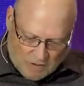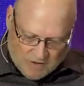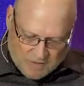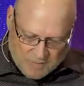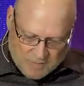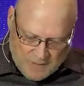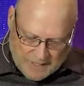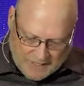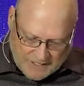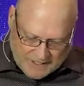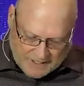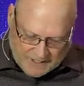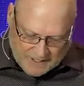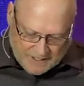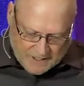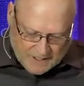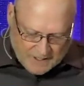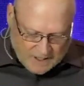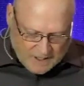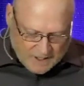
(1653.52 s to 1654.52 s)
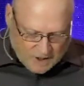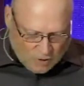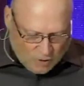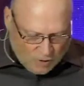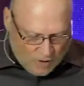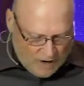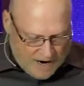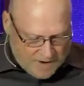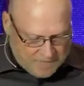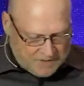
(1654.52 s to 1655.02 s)
of Meaning
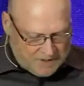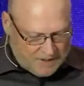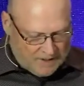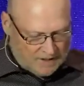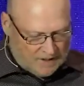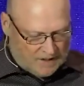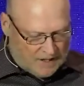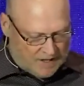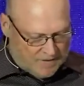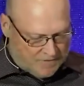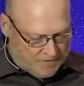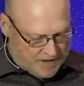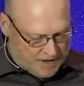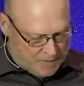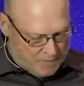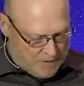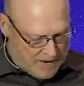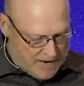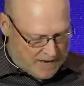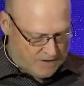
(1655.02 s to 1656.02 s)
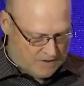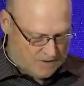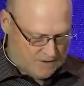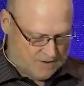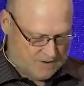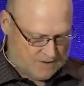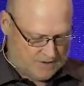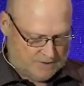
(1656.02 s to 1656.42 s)
Crafting a Life That Matters.